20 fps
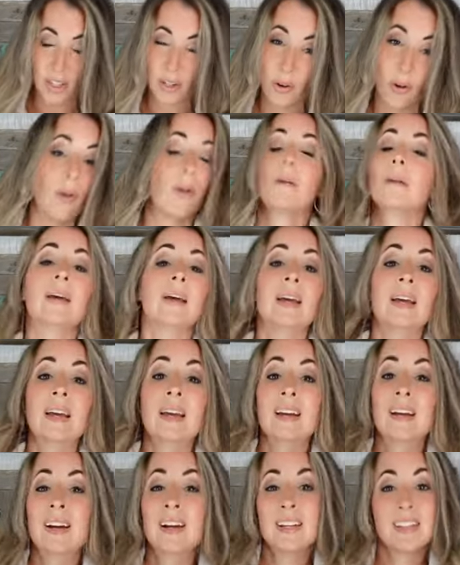cold
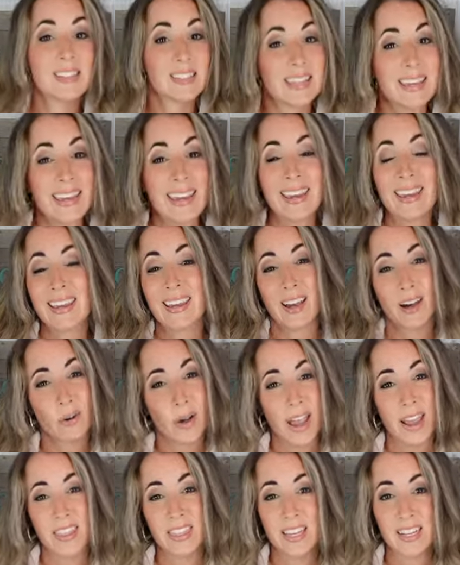skiing,
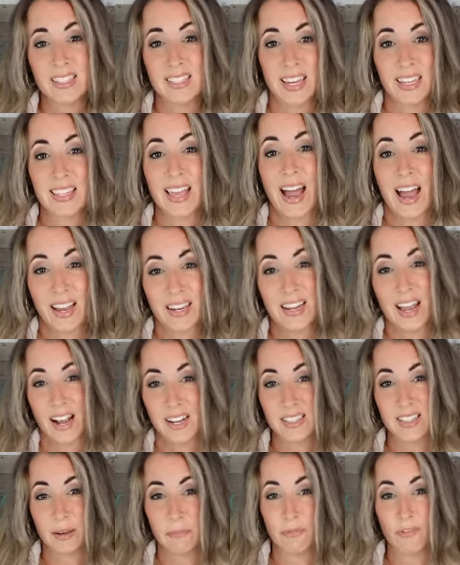okay, things like that.
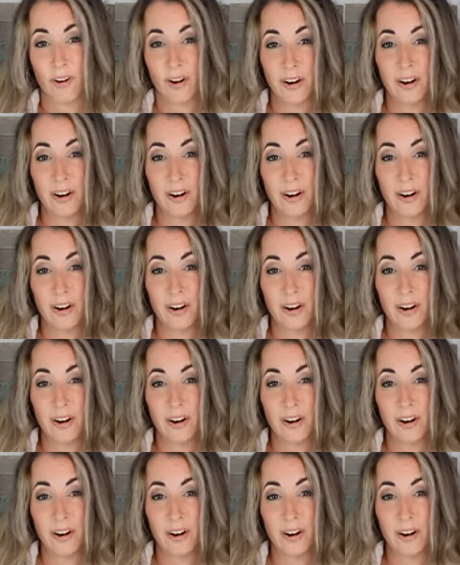Yes, I'm for